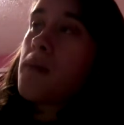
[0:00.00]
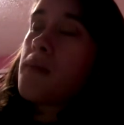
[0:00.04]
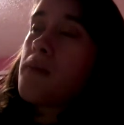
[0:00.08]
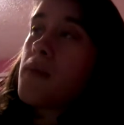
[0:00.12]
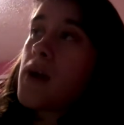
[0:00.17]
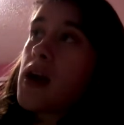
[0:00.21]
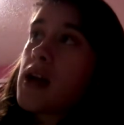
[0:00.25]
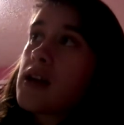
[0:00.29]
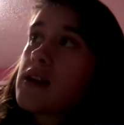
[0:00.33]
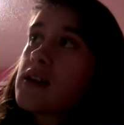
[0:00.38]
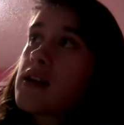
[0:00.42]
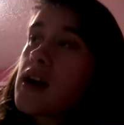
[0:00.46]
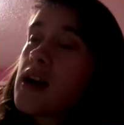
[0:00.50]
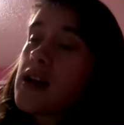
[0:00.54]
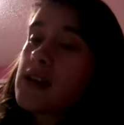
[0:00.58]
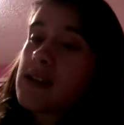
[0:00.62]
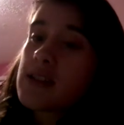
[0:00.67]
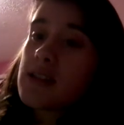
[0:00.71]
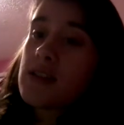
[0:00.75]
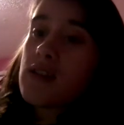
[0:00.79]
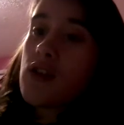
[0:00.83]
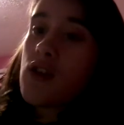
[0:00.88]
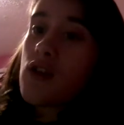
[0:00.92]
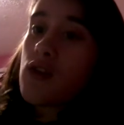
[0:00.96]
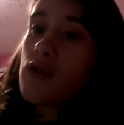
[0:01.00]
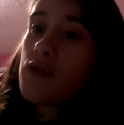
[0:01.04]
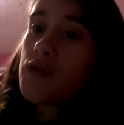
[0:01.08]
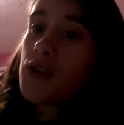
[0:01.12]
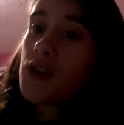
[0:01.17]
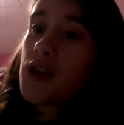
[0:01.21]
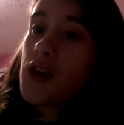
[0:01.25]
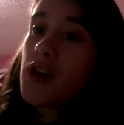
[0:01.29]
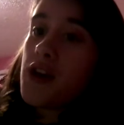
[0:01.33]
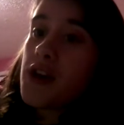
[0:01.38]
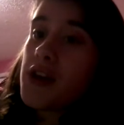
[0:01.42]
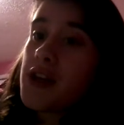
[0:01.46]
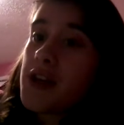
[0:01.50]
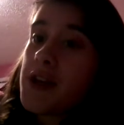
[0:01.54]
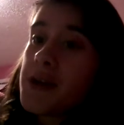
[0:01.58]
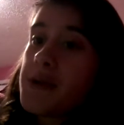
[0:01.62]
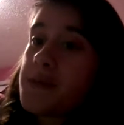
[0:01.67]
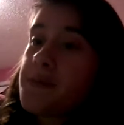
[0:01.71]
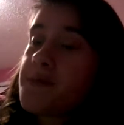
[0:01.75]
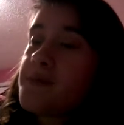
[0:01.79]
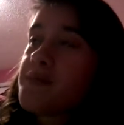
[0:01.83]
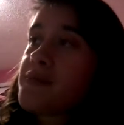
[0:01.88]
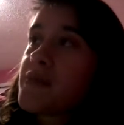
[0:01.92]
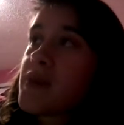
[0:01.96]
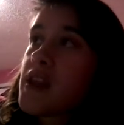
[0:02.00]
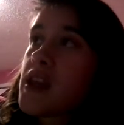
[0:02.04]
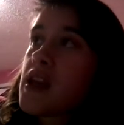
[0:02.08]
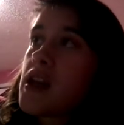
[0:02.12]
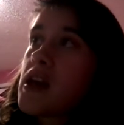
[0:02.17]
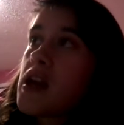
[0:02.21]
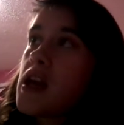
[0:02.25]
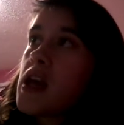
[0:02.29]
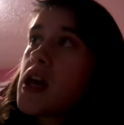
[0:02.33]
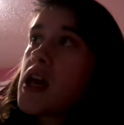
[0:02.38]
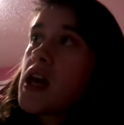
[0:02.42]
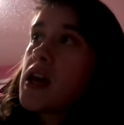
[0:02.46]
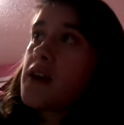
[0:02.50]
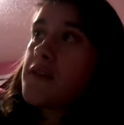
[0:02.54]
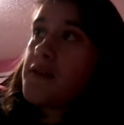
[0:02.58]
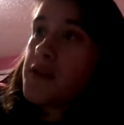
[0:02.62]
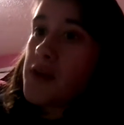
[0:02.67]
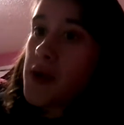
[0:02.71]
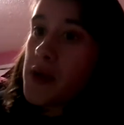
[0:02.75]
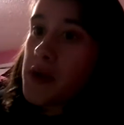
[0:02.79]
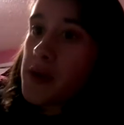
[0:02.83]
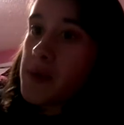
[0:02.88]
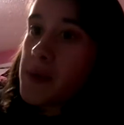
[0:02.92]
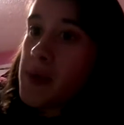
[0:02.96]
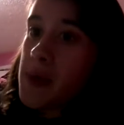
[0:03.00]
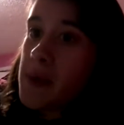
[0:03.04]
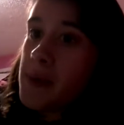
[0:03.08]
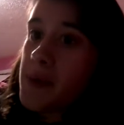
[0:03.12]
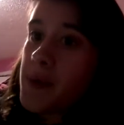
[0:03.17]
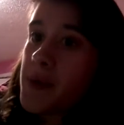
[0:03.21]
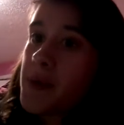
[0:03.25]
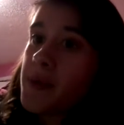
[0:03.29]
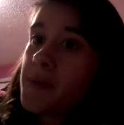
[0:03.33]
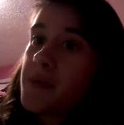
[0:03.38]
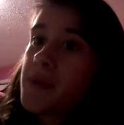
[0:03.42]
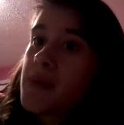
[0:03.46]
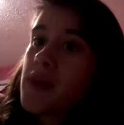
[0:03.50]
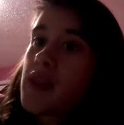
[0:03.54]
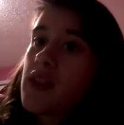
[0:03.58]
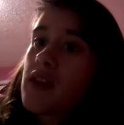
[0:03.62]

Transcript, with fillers: my cousin hopefully on here, a few other people